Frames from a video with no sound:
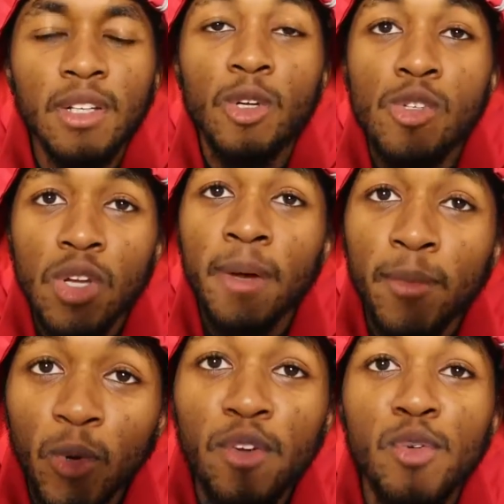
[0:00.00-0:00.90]
Those
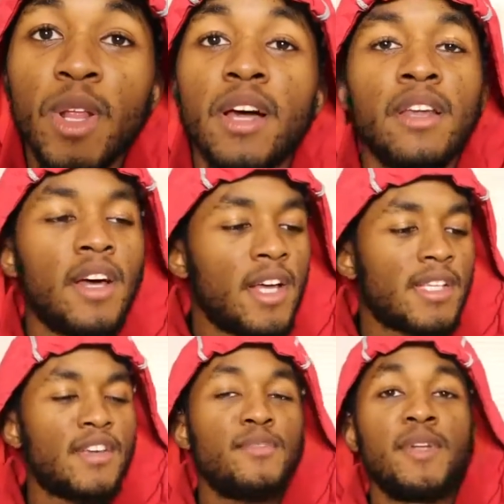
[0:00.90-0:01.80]
I'm grateful that Allah
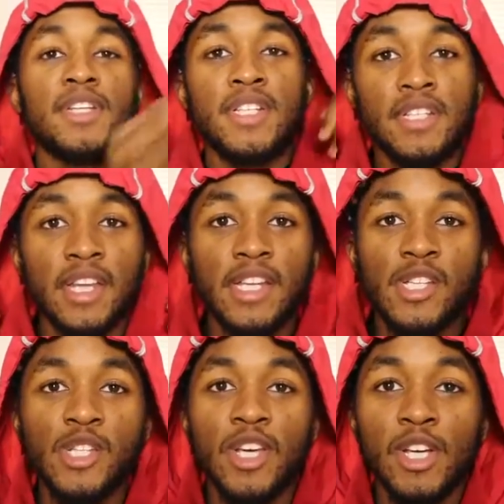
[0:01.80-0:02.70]
has given me this
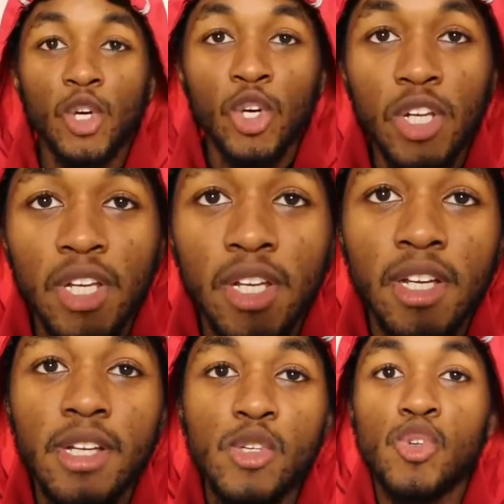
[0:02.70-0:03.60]
nice hoodie,
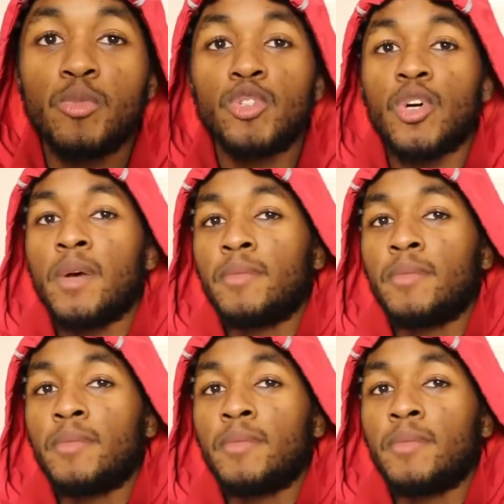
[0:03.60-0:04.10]
Superdry.